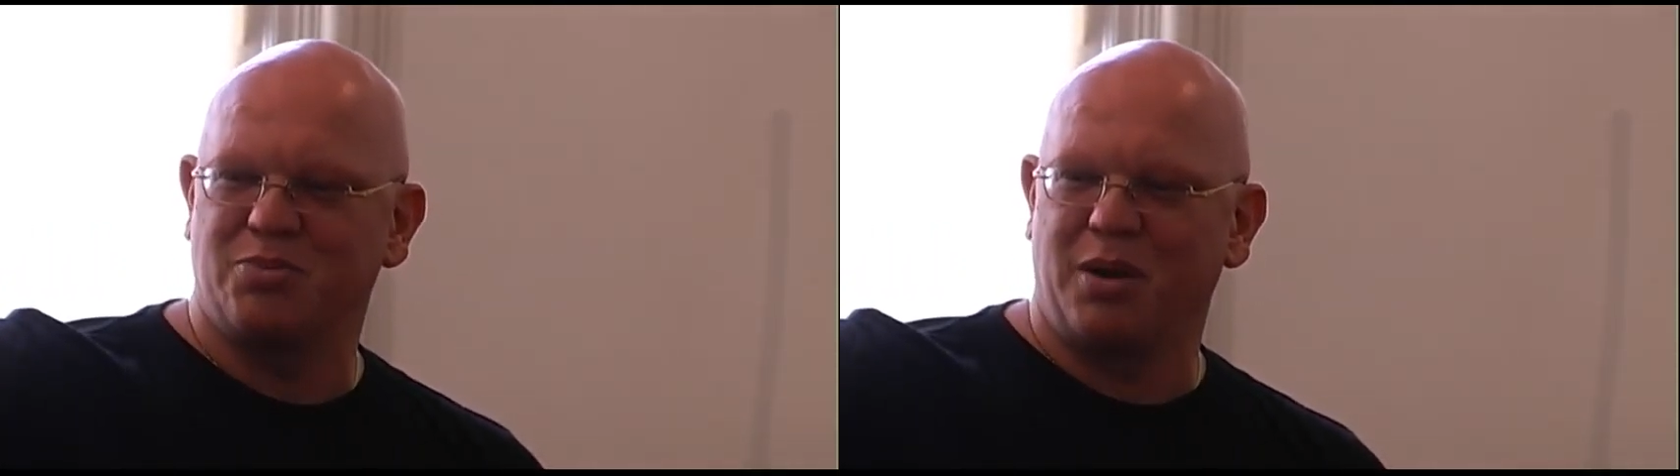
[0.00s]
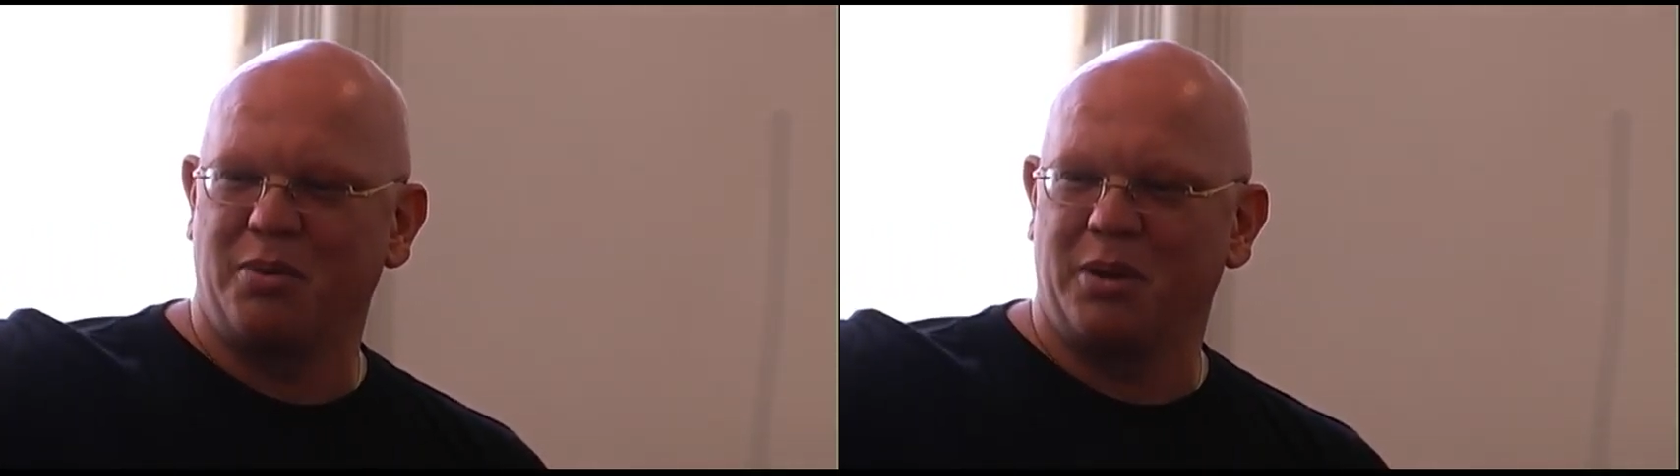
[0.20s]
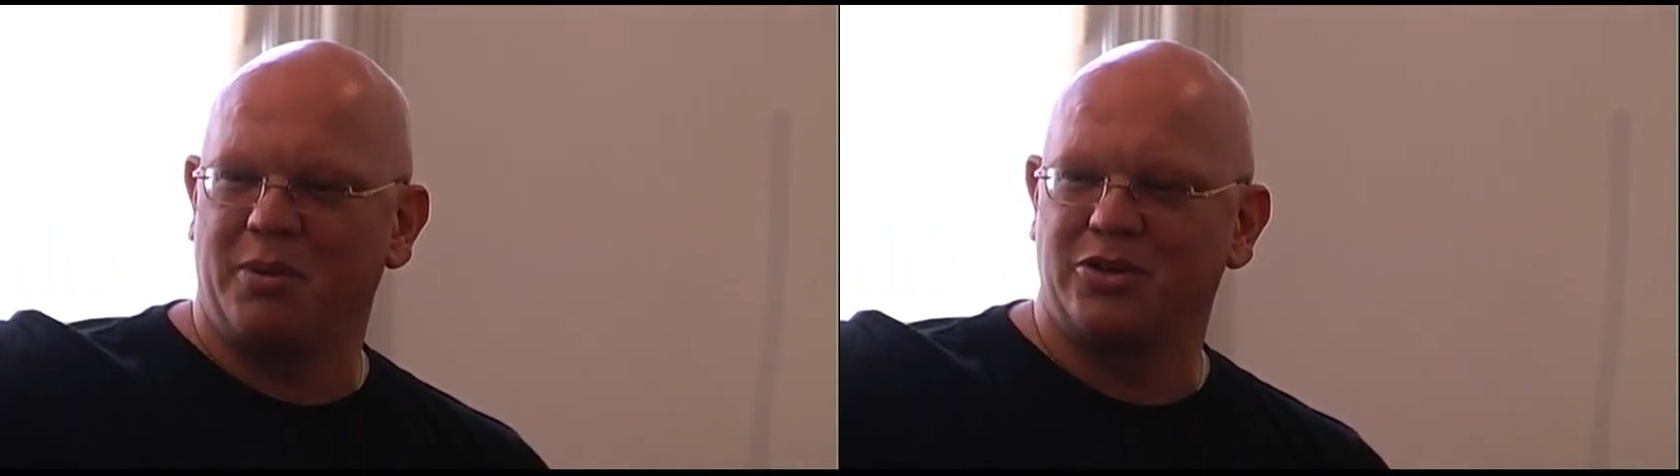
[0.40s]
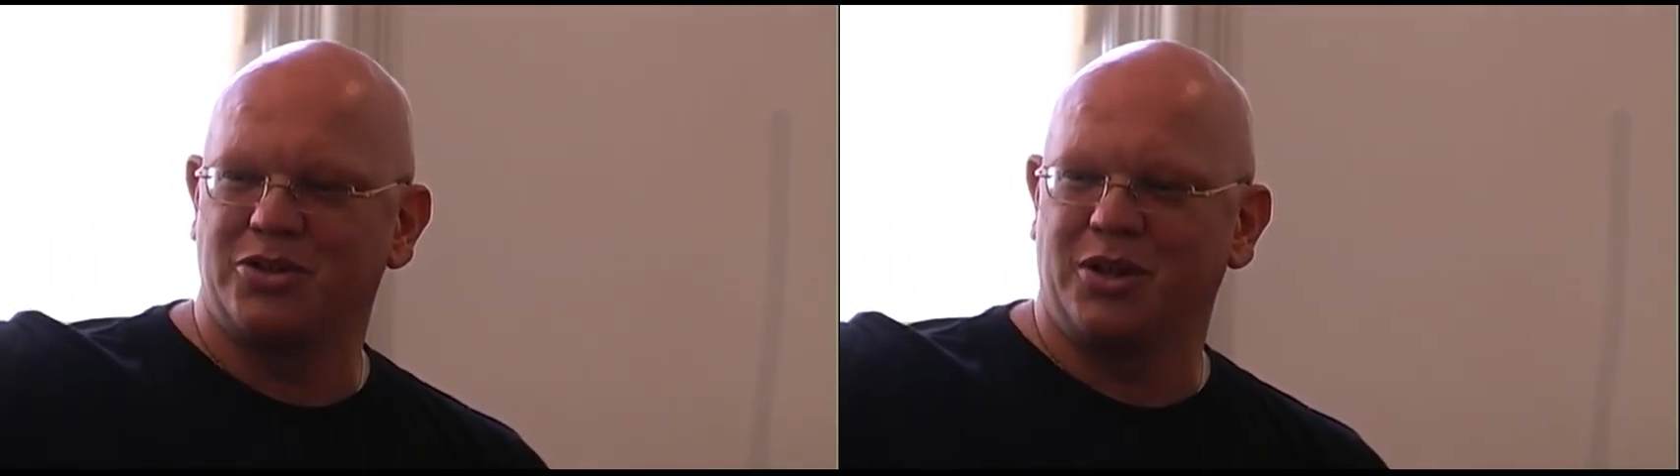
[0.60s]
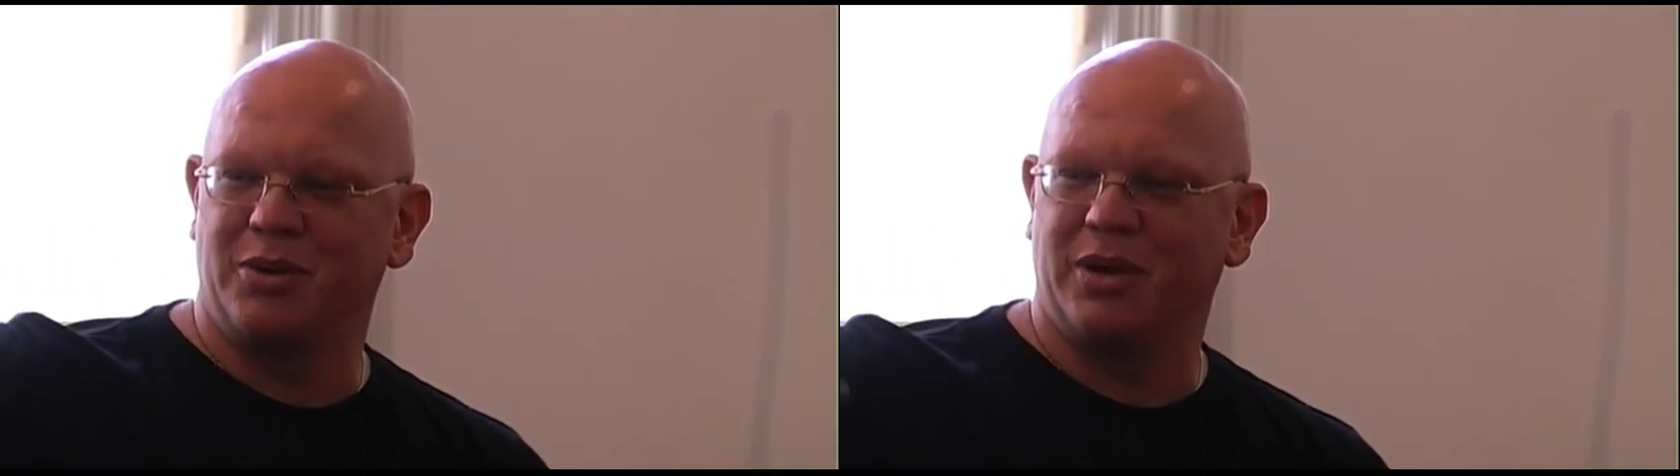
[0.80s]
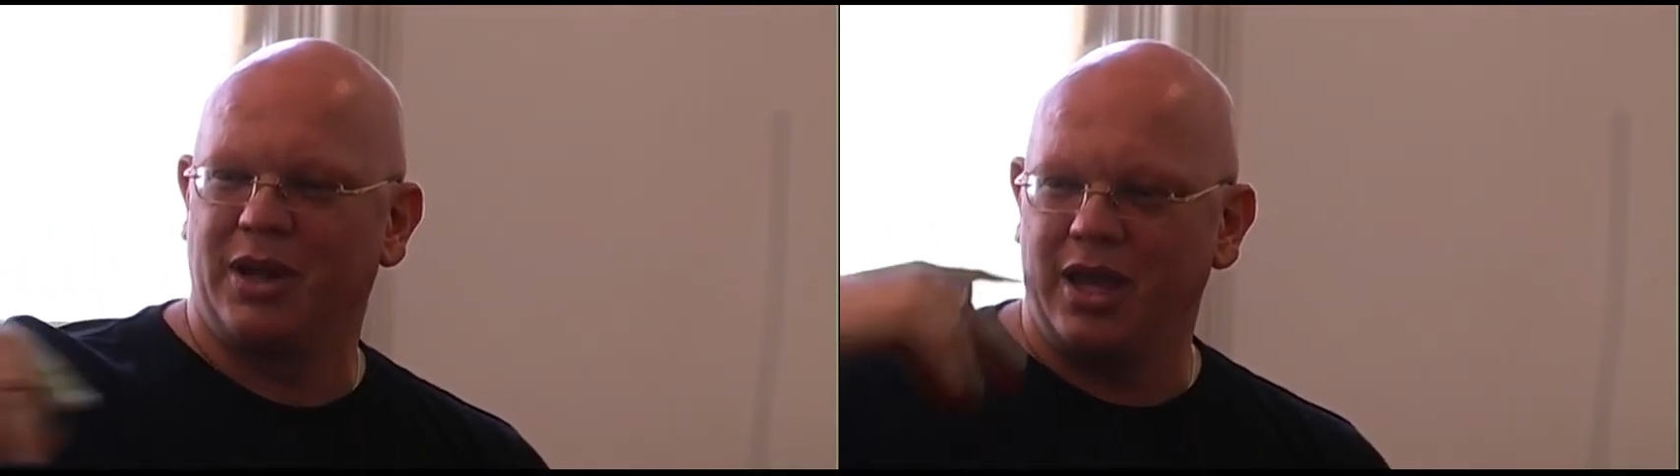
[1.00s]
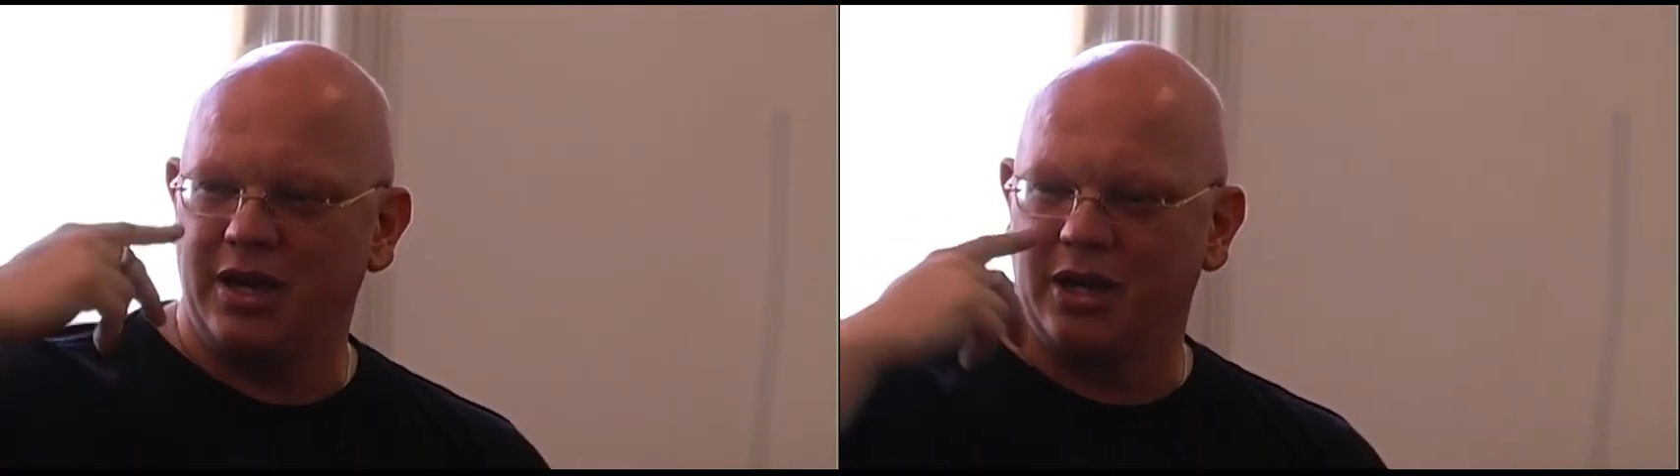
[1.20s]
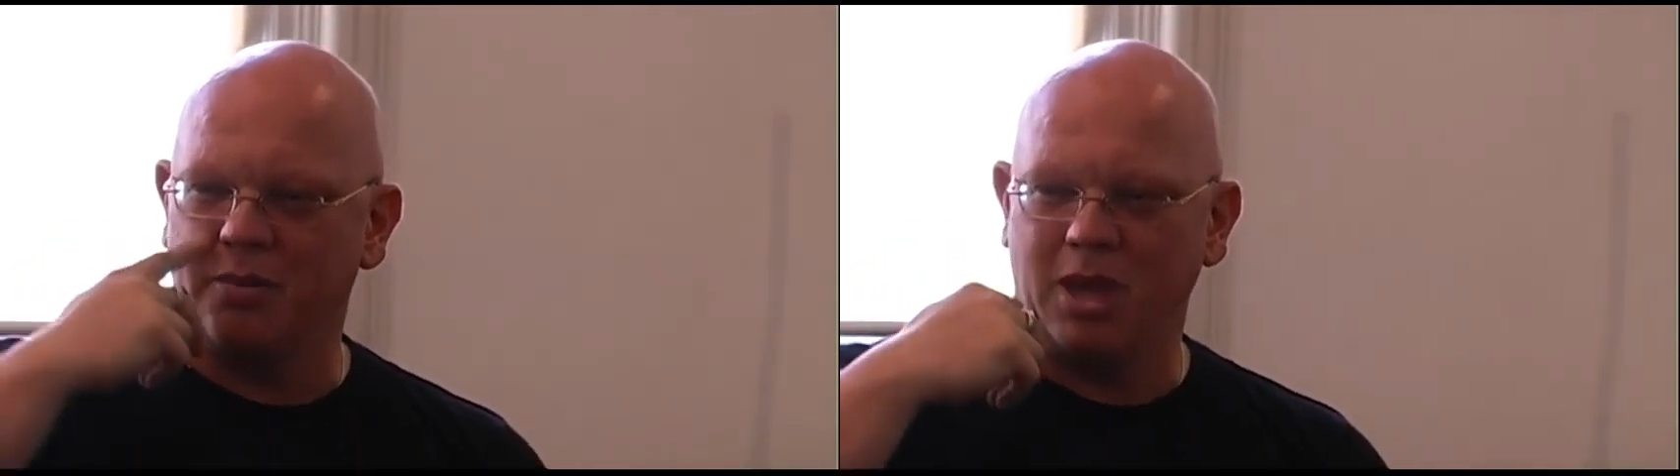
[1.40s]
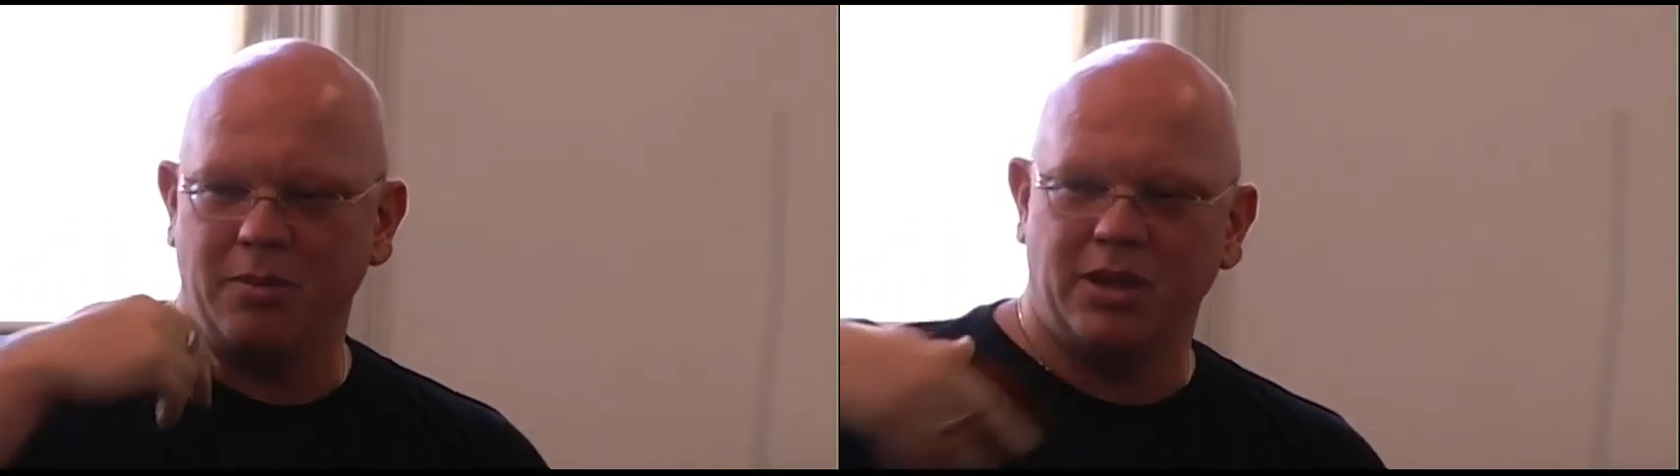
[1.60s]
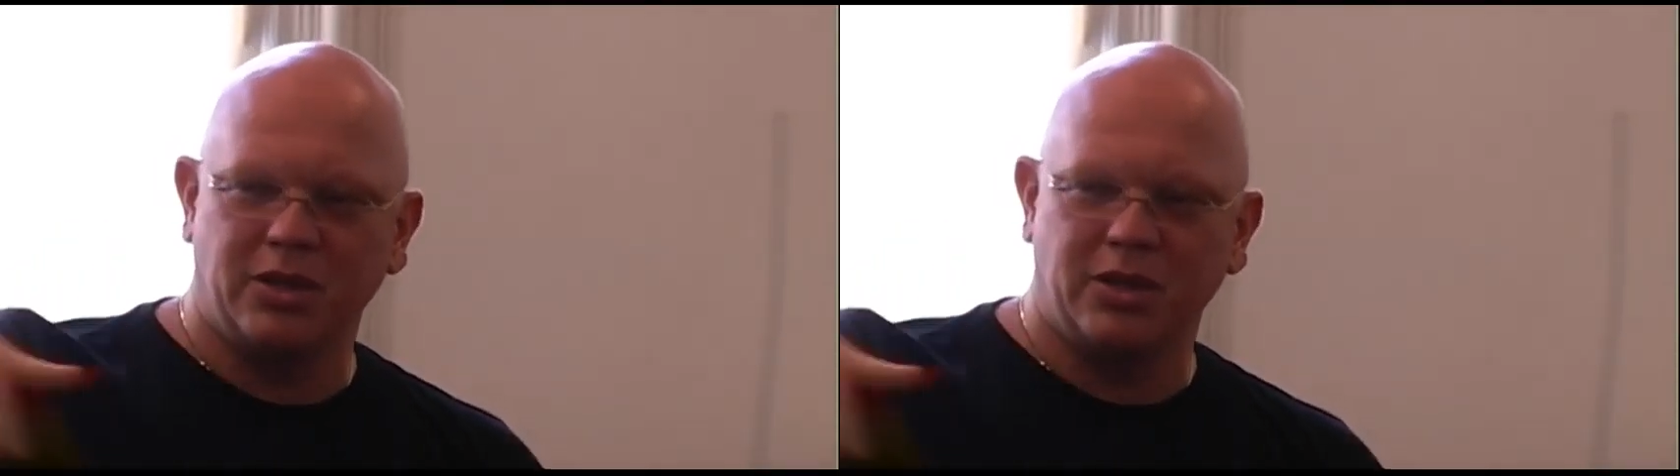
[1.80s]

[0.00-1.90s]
it's probably emotionally related, and maybe